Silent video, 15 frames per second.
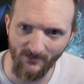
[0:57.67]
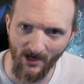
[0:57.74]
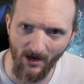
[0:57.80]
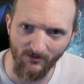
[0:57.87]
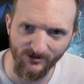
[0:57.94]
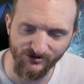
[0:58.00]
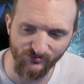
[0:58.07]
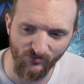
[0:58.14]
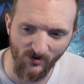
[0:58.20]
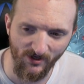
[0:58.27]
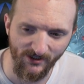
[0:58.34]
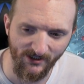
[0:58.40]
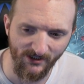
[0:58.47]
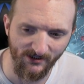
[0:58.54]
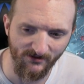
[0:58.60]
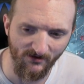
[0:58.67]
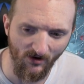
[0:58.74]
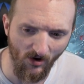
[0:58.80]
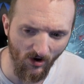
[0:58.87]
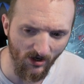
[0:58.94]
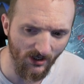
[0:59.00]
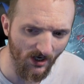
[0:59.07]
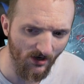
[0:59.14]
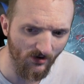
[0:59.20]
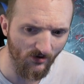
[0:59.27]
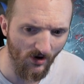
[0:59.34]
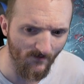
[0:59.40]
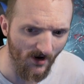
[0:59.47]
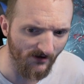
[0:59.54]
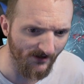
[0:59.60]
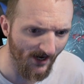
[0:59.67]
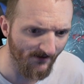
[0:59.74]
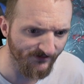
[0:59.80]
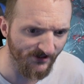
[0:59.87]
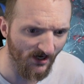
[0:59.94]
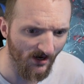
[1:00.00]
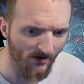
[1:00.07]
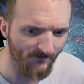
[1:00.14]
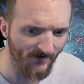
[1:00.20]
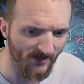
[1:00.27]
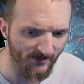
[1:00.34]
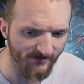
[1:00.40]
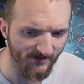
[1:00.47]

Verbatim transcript: I was running Arco on my laptop, and